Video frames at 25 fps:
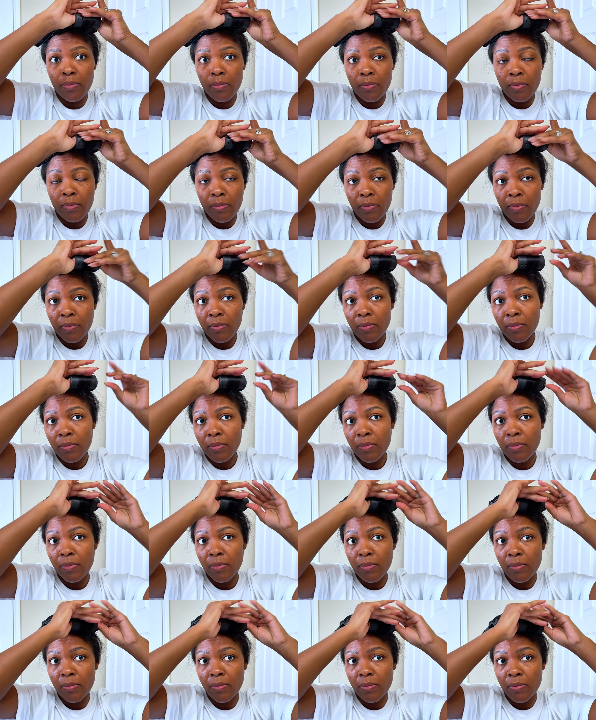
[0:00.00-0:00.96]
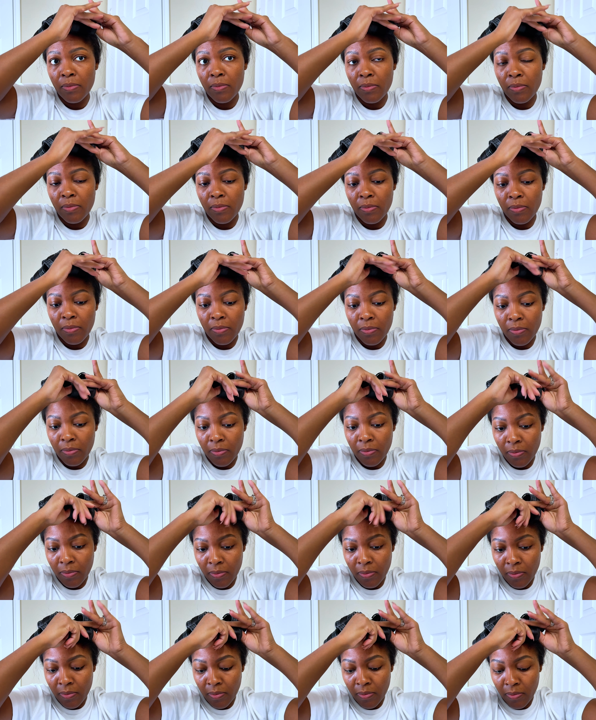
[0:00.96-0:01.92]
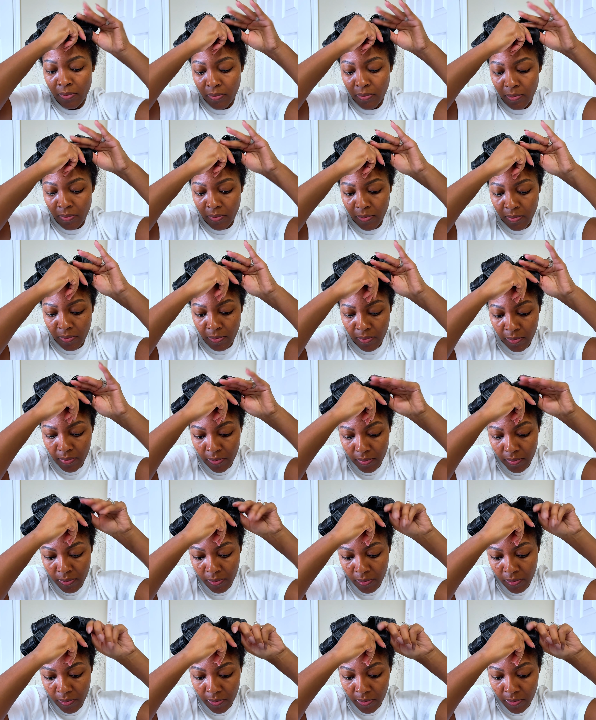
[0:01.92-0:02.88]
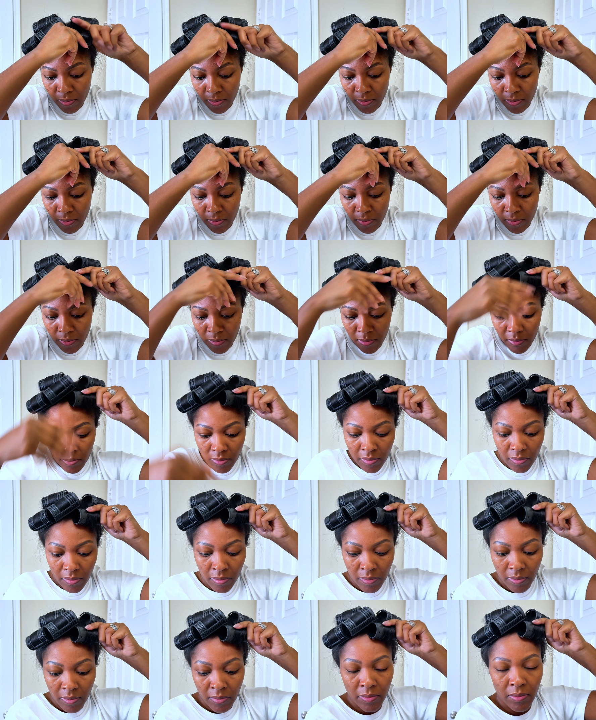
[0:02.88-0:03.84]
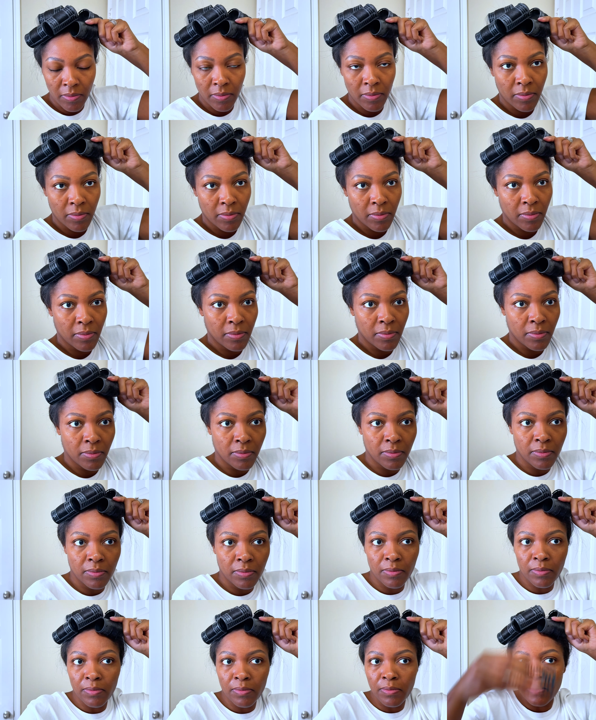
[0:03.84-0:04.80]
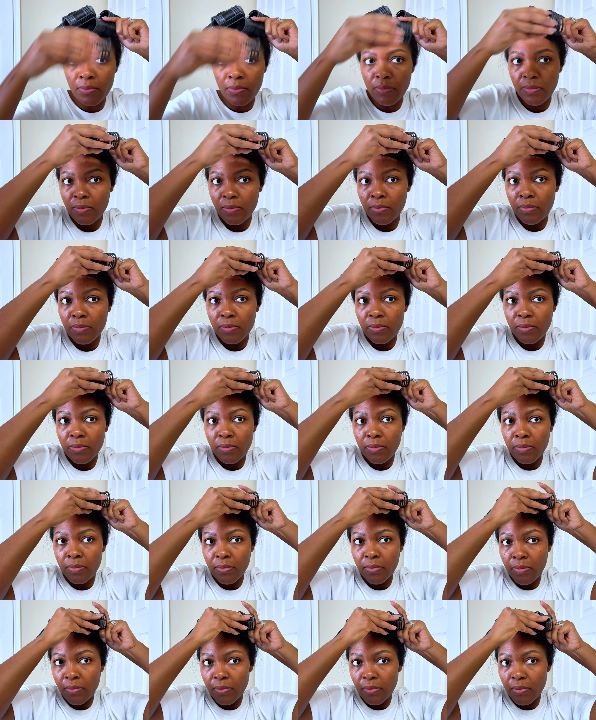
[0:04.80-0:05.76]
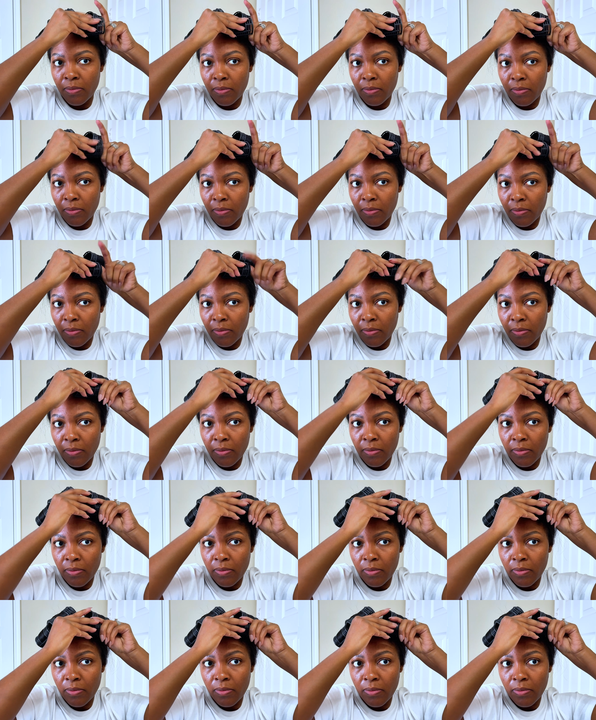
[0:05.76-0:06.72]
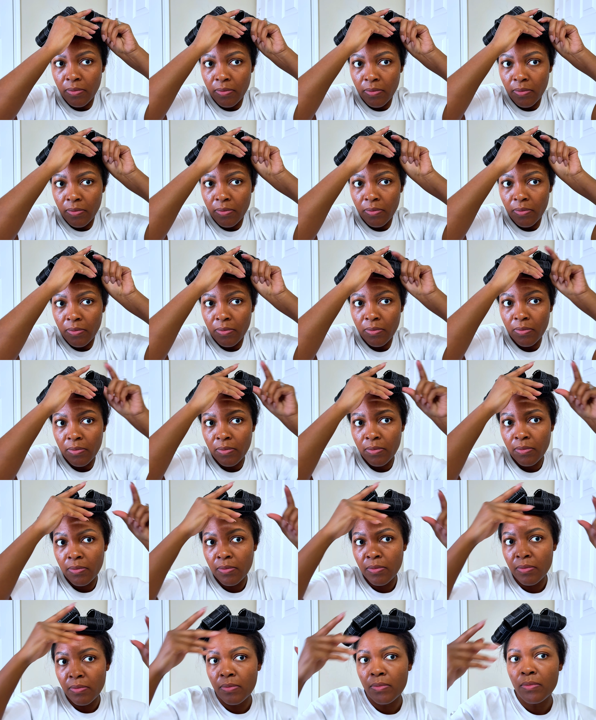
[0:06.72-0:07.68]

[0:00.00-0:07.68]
(no one is talking)